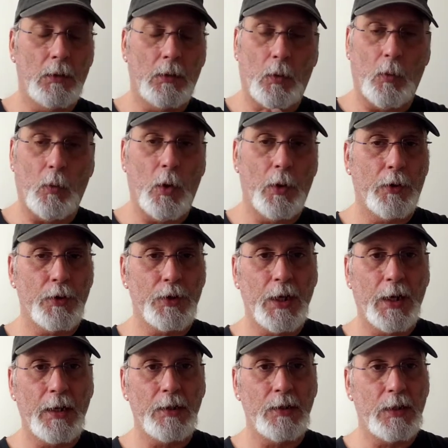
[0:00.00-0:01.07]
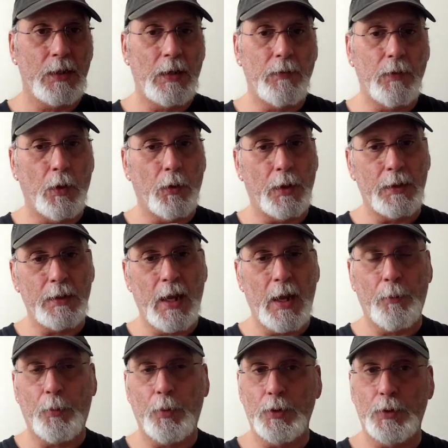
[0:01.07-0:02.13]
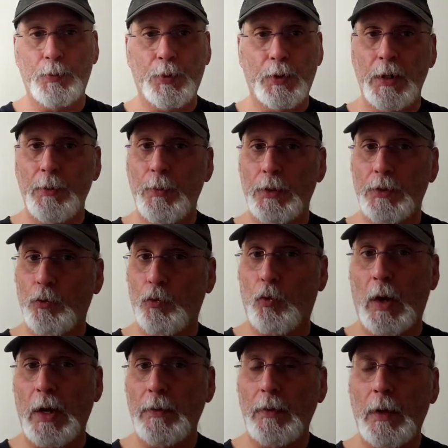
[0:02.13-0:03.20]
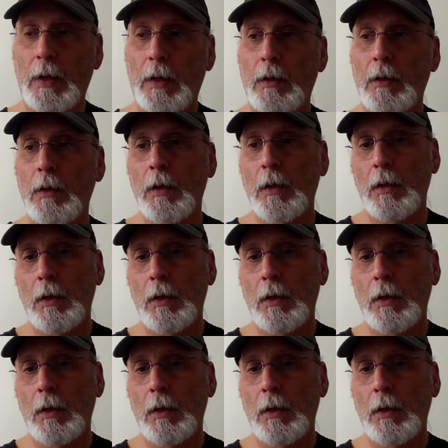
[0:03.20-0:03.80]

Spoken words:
the water change, even though the temp was pretty much right there.